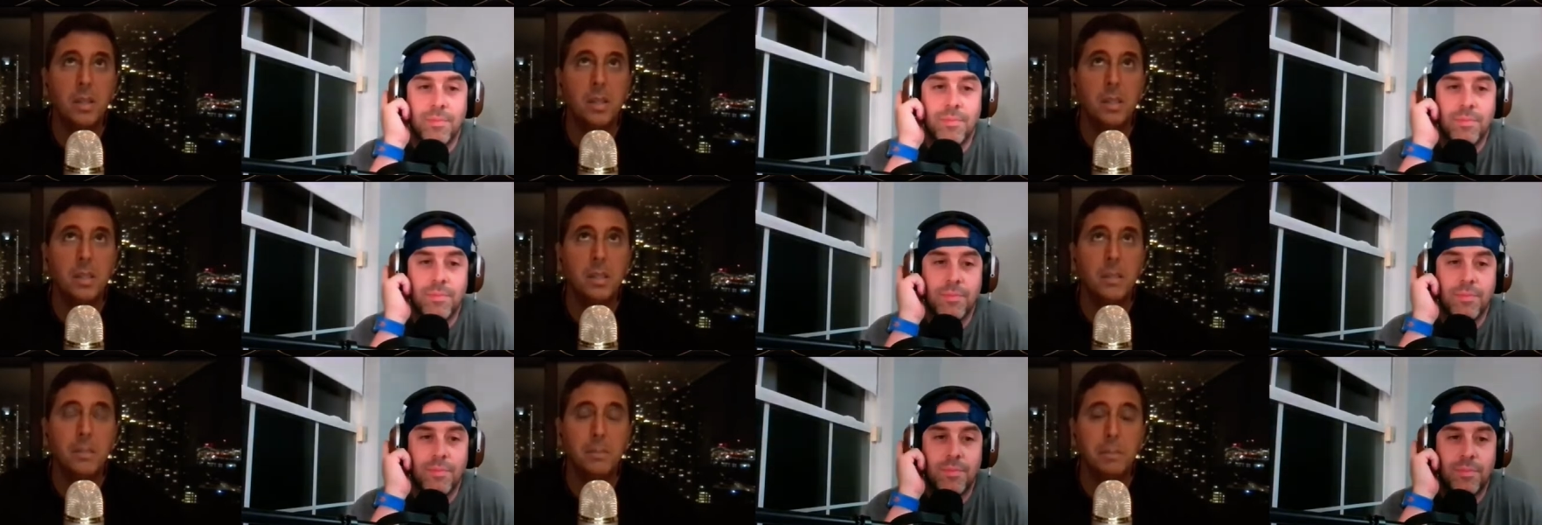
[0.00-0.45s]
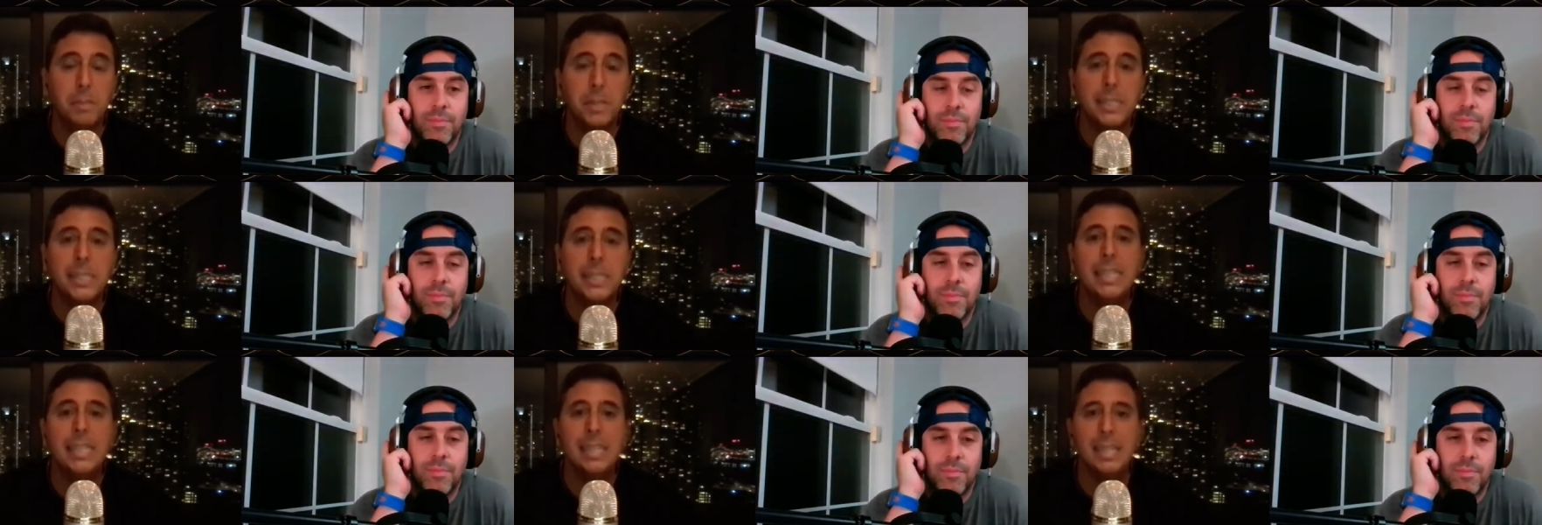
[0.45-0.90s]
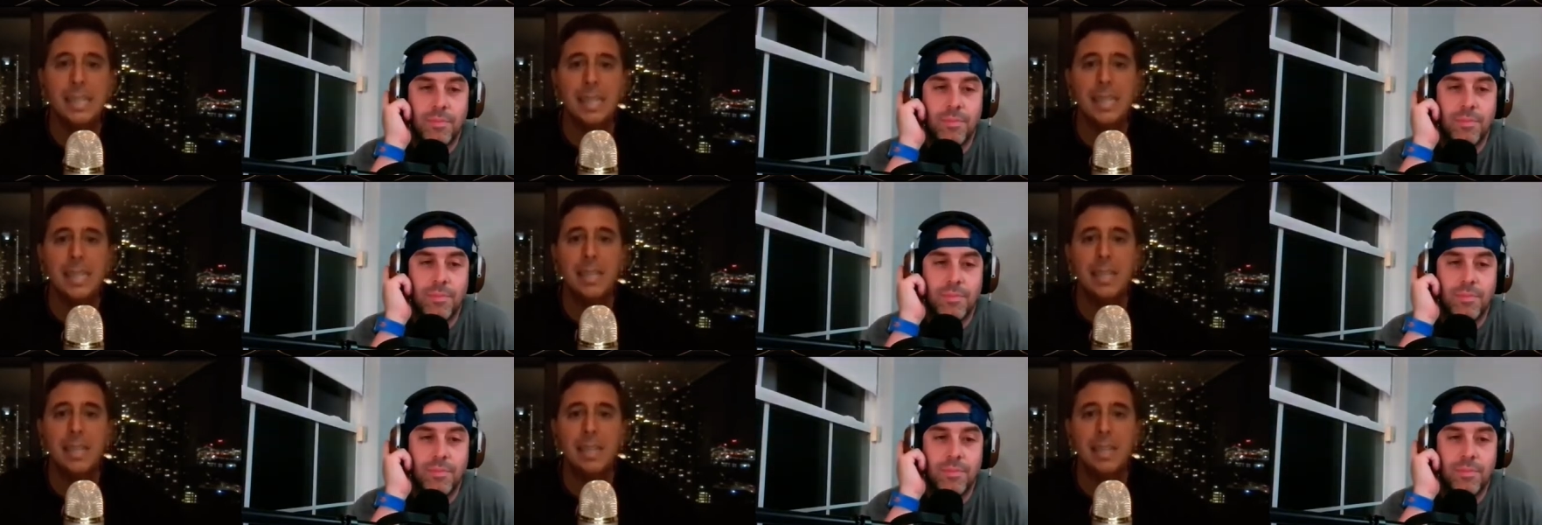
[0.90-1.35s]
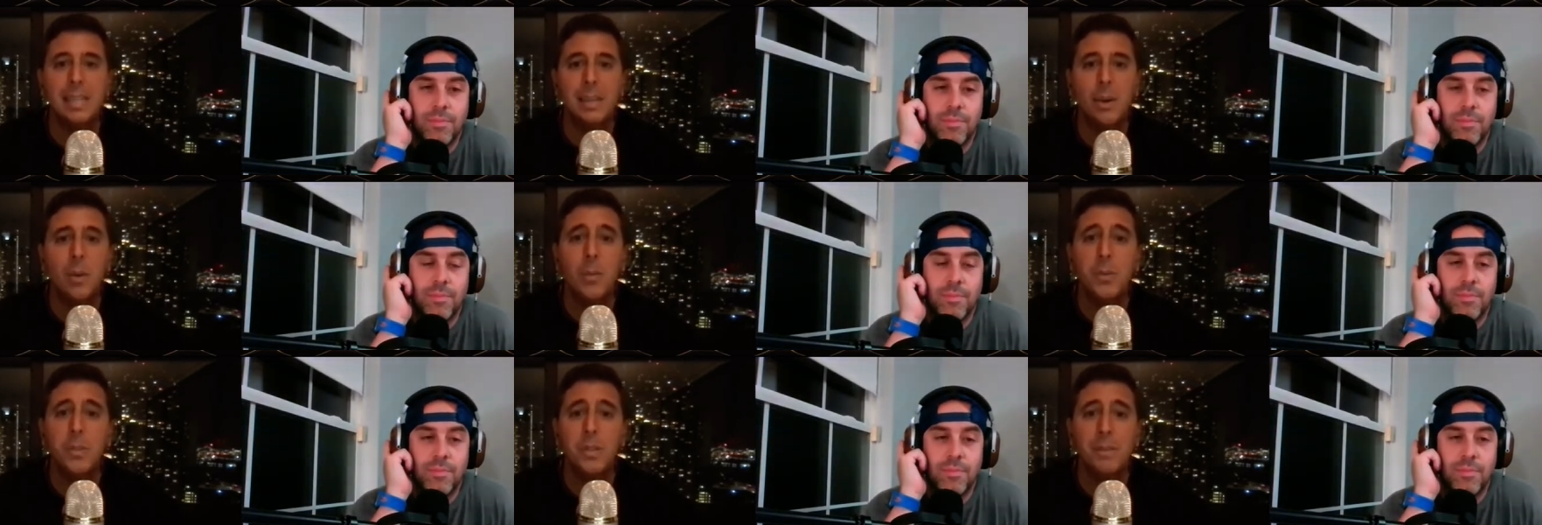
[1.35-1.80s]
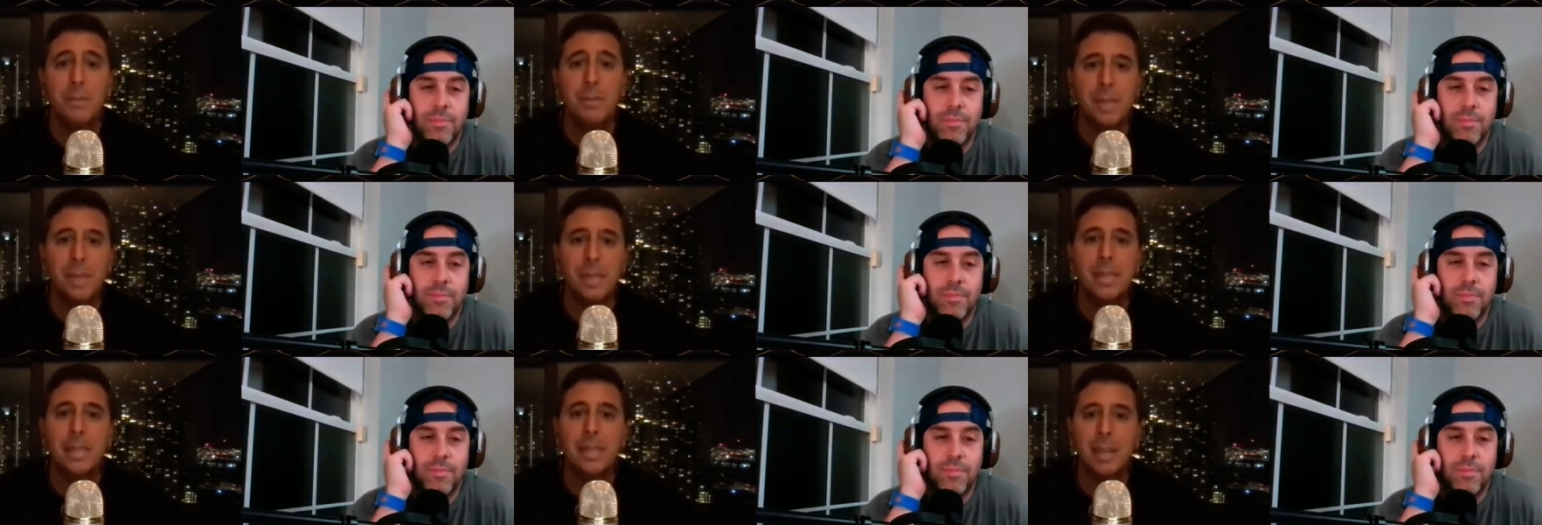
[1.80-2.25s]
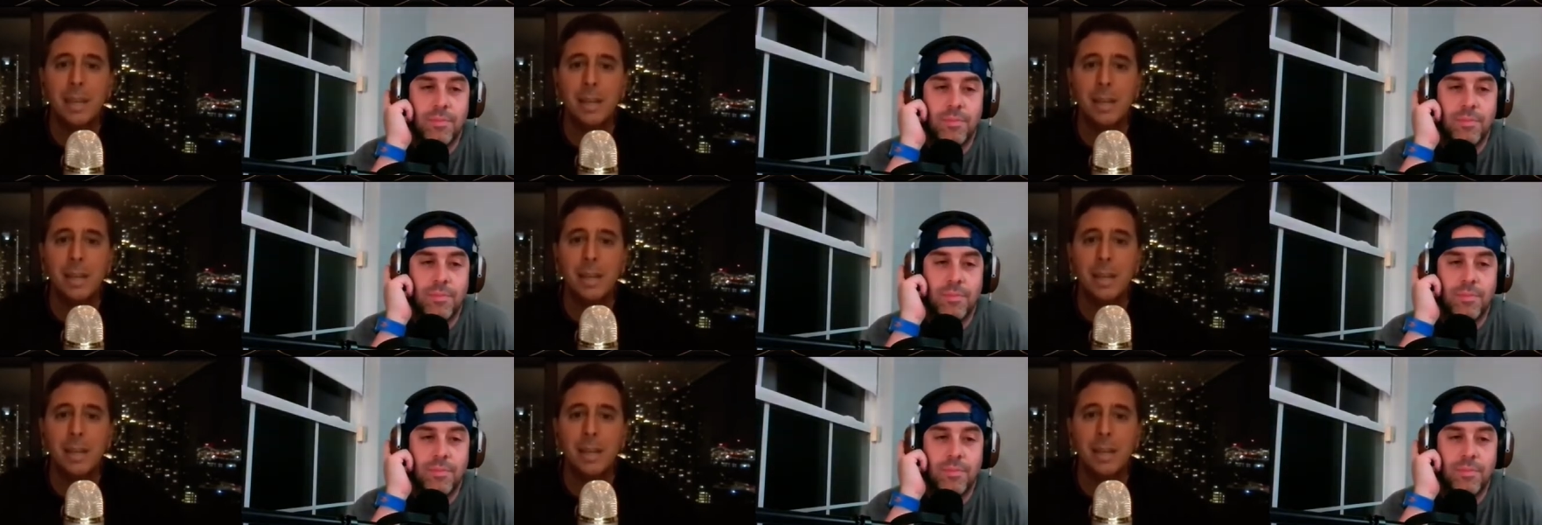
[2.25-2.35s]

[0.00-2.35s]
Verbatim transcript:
Speaker 1: completely, almost completely